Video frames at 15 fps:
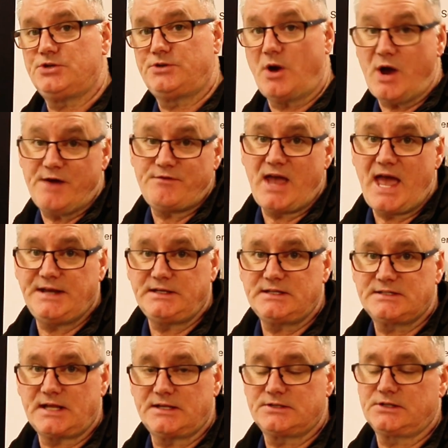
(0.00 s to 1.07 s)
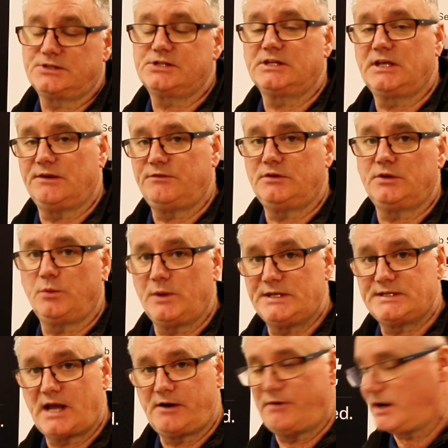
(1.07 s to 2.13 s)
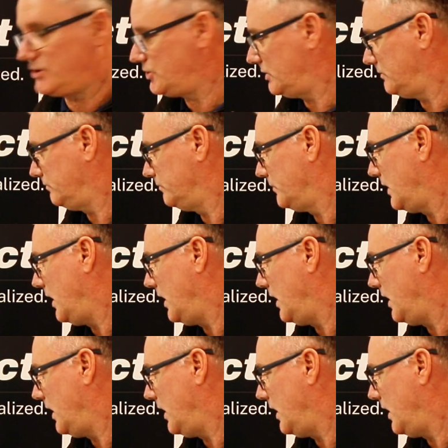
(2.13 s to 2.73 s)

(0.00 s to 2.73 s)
you don't have a heading sensor to give you the wind direction